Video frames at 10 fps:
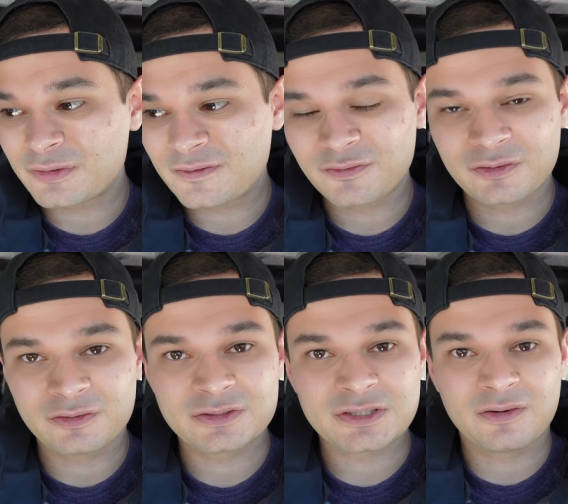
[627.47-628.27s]

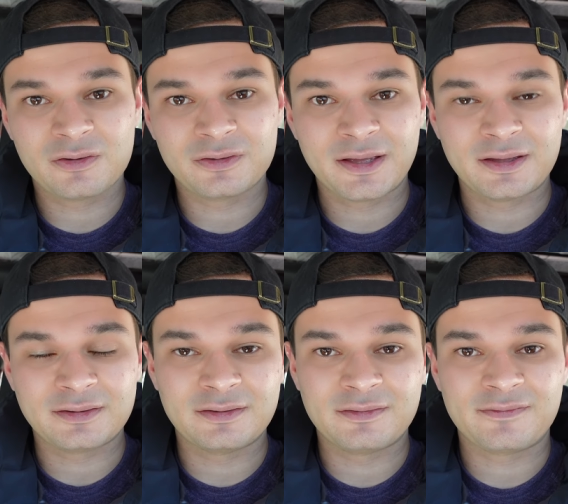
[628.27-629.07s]
difficult to all get
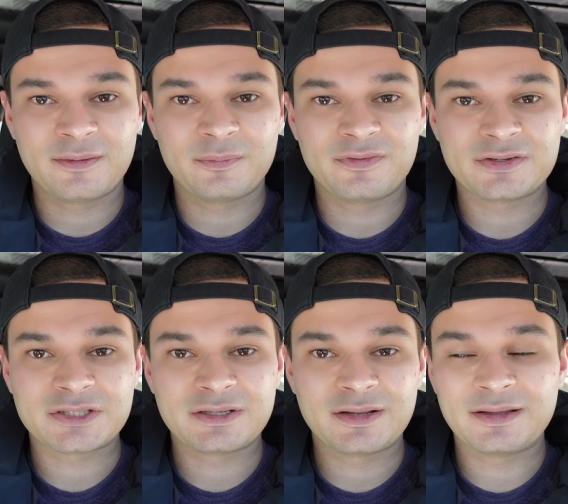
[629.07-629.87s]
in the same position,